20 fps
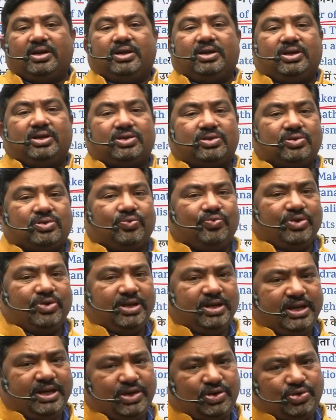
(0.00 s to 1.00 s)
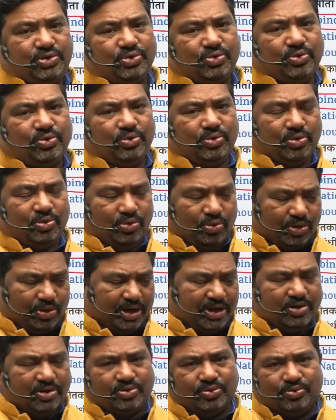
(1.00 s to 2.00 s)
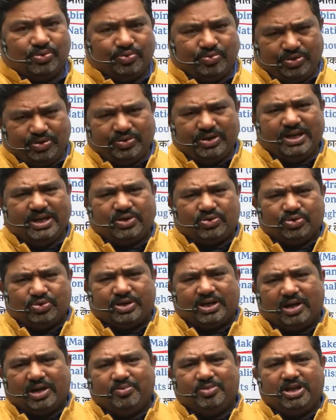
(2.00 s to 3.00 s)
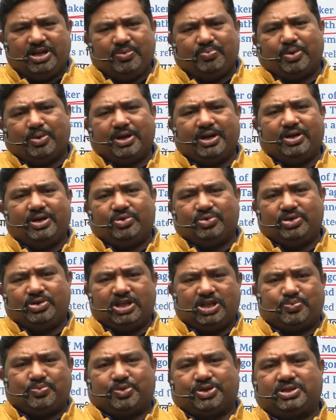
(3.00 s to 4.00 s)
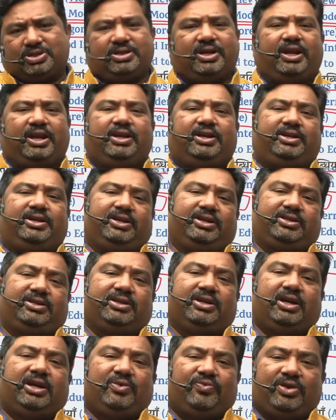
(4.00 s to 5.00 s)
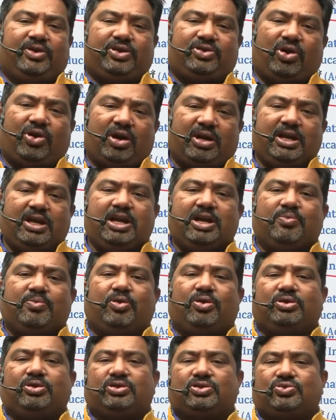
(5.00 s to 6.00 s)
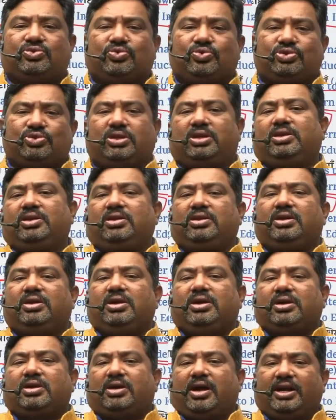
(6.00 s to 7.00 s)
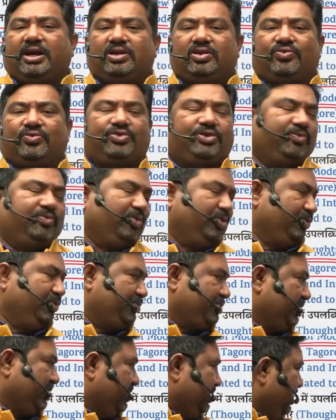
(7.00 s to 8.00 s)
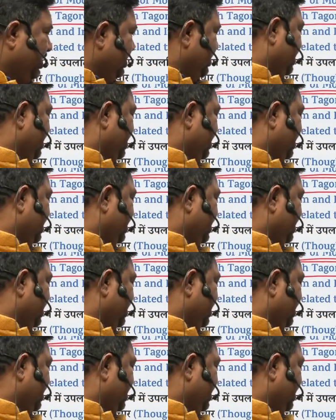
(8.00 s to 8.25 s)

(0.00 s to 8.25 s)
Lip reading: So we need to we need to delve deeper into these personalities when talking about the social kind of revolution in India.